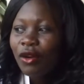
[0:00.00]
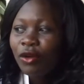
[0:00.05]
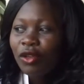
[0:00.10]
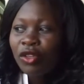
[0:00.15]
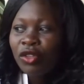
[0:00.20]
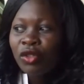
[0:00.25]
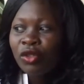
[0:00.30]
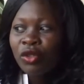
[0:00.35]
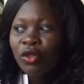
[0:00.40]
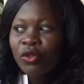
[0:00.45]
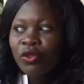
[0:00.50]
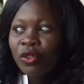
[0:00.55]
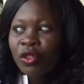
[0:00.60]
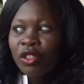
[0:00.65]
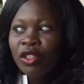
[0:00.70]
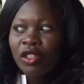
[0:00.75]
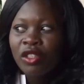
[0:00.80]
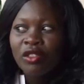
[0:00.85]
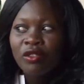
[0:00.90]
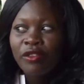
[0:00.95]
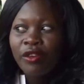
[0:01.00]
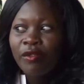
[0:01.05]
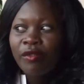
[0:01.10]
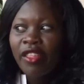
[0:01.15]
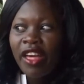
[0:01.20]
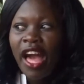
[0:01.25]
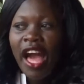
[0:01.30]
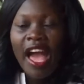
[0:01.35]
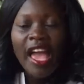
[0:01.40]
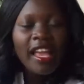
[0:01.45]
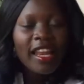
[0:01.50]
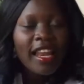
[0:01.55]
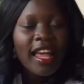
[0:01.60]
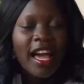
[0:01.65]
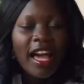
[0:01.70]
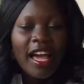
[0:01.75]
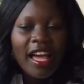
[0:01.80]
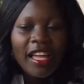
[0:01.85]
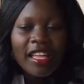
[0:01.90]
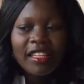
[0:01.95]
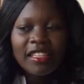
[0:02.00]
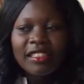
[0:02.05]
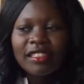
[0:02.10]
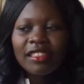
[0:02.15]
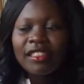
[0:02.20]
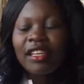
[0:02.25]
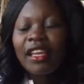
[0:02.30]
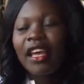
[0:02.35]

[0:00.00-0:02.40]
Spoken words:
We took photos from the islands.